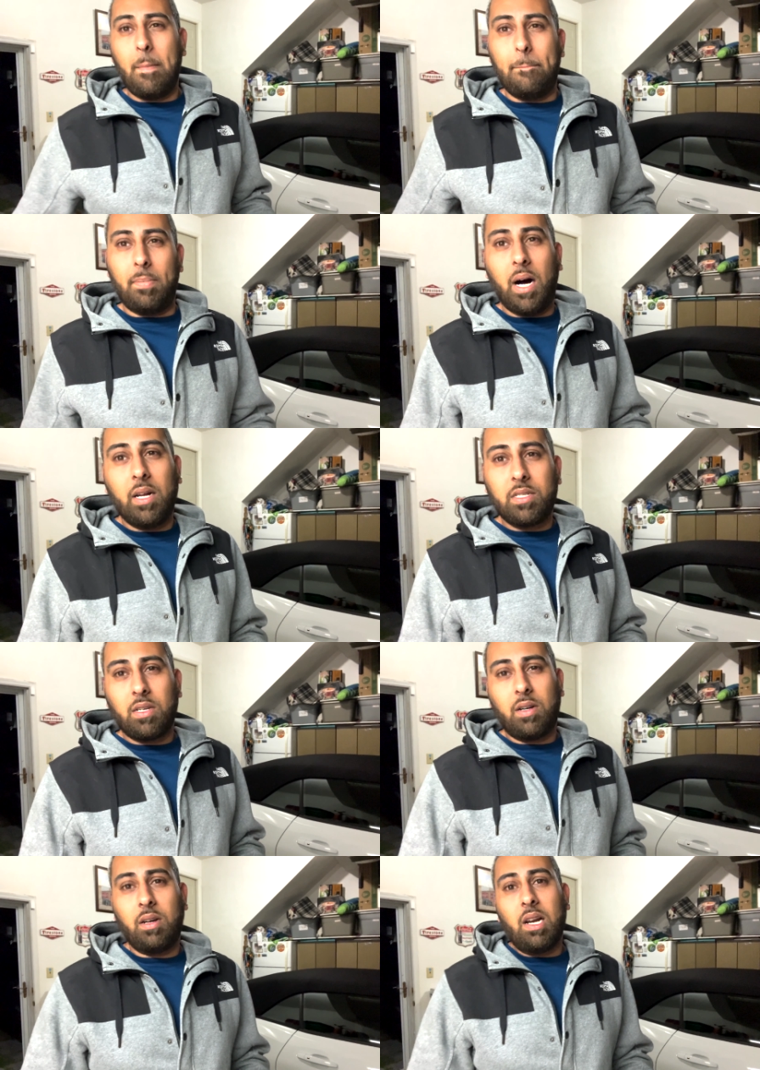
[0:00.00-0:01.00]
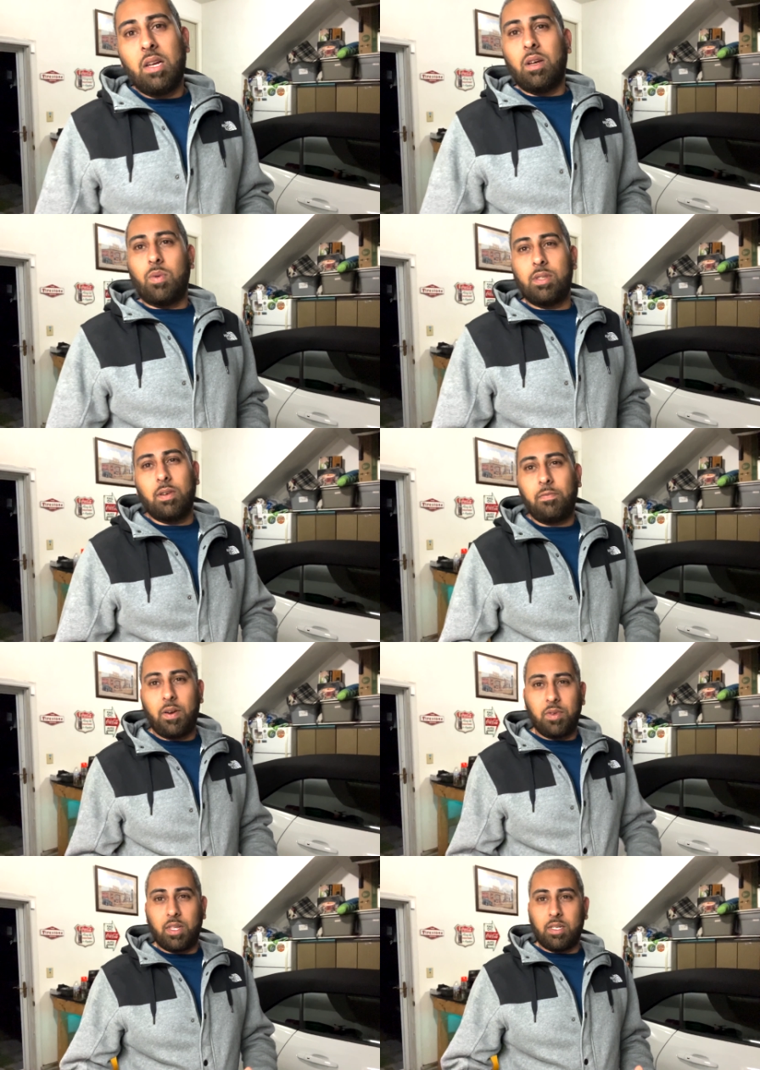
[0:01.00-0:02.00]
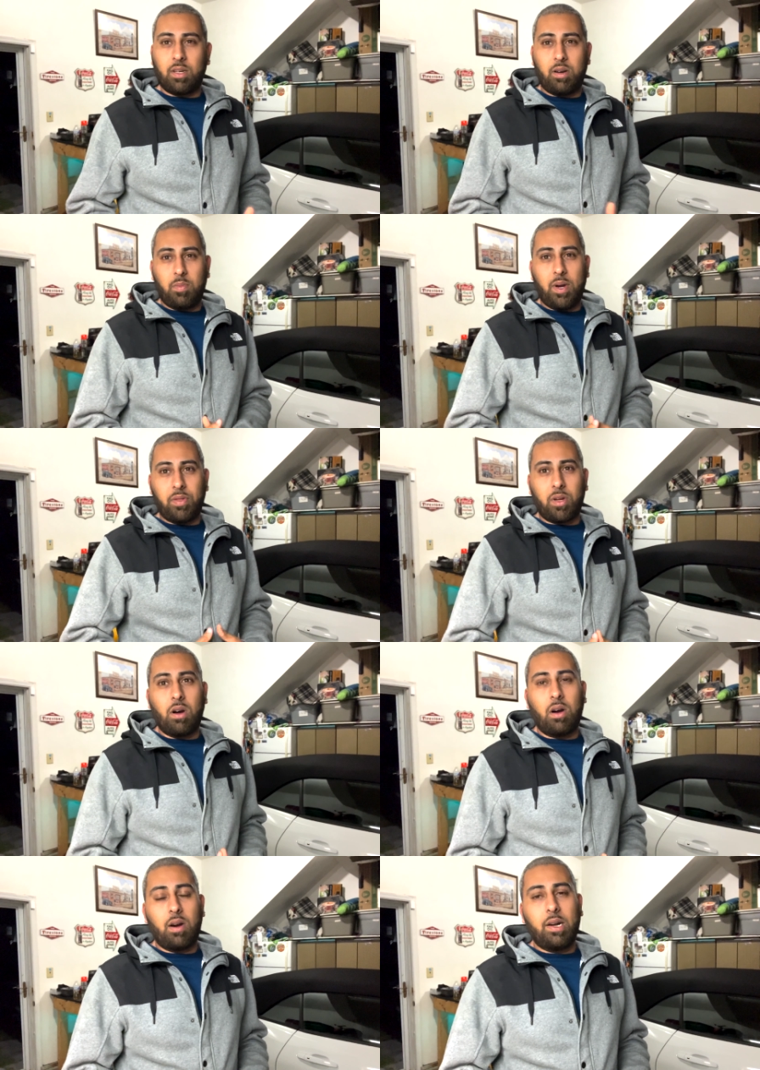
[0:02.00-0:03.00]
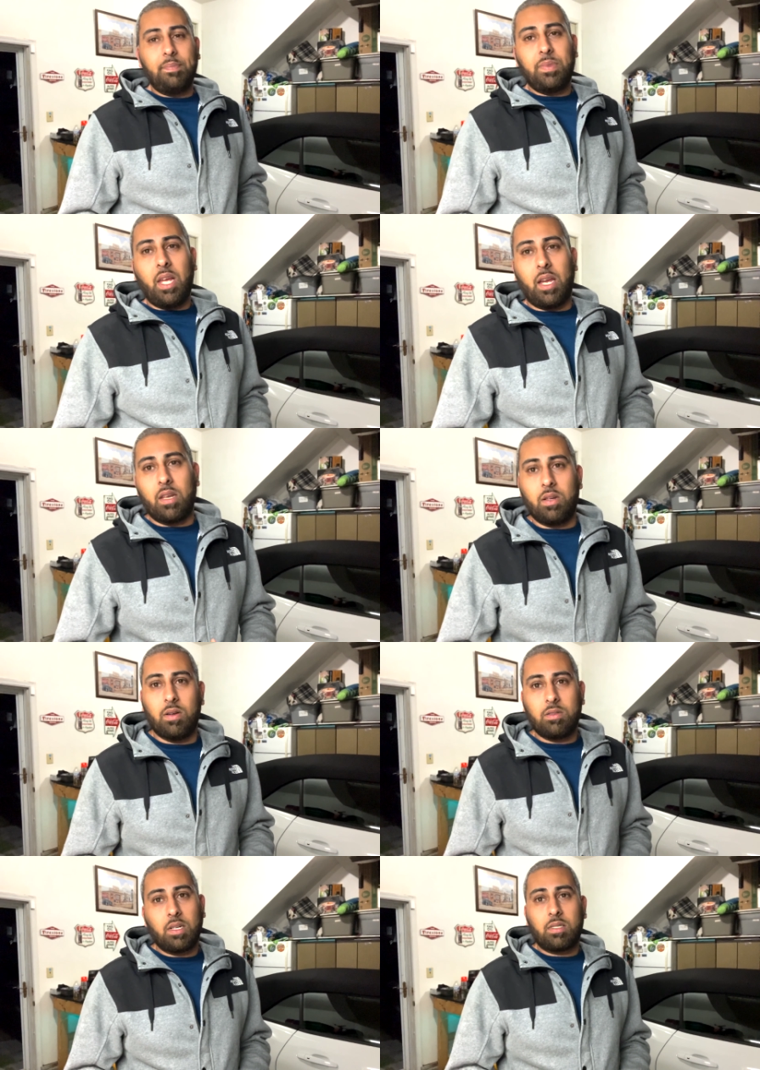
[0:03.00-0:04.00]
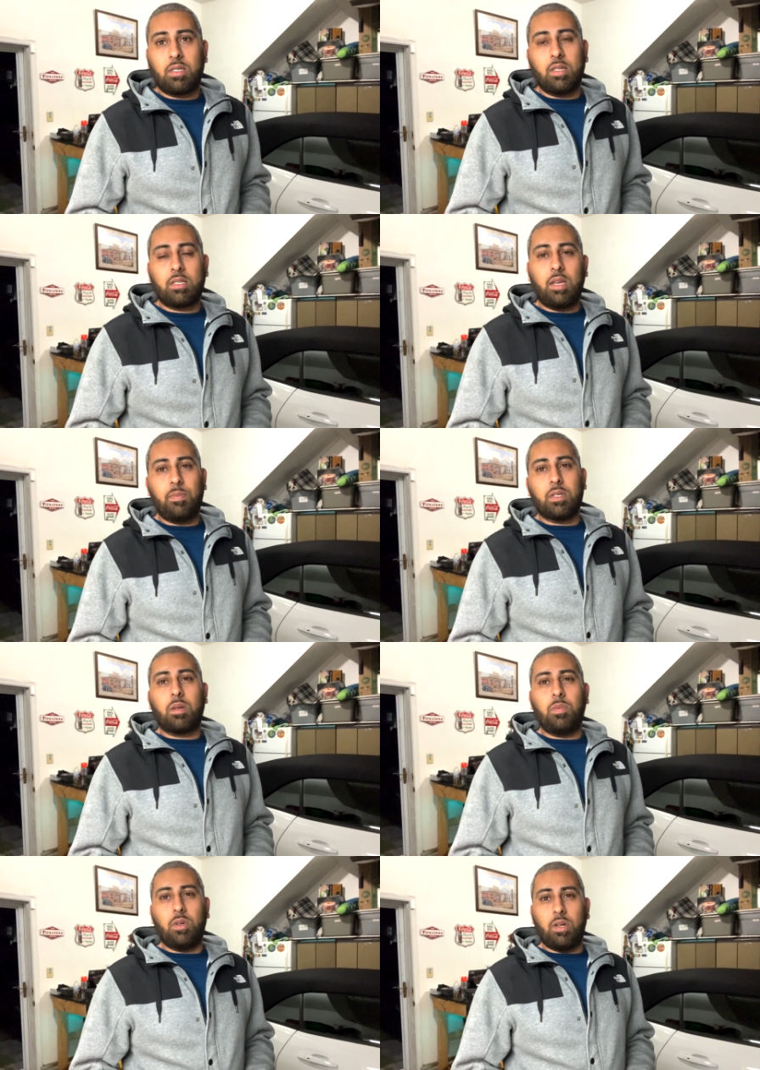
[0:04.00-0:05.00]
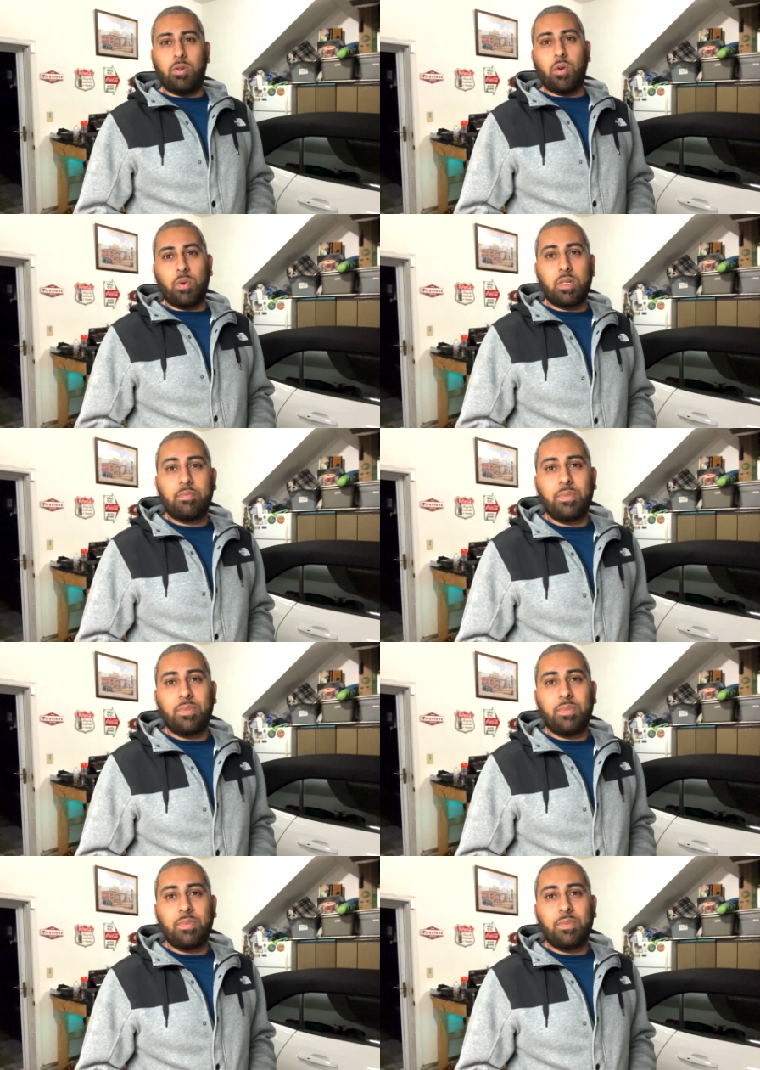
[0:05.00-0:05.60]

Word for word: mods are, what your favorite things are about the car, and you know, let's keep this community growing.